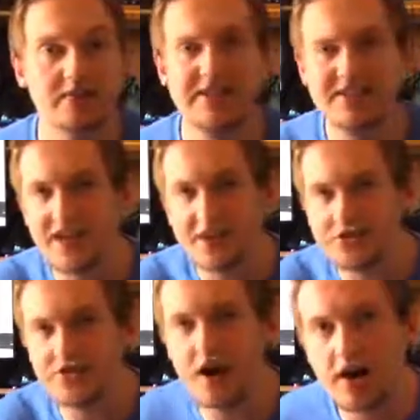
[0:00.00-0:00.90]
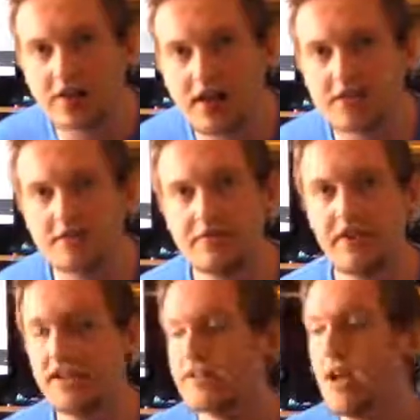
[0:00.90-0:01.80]
And these guys are non-Godzilla
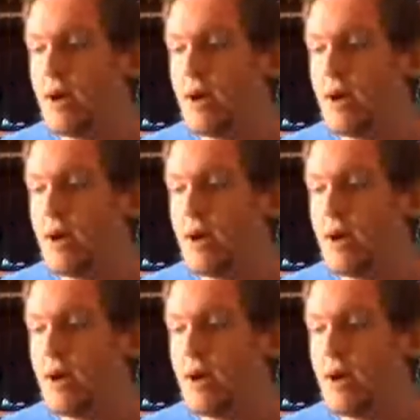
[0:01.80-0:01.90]
fans,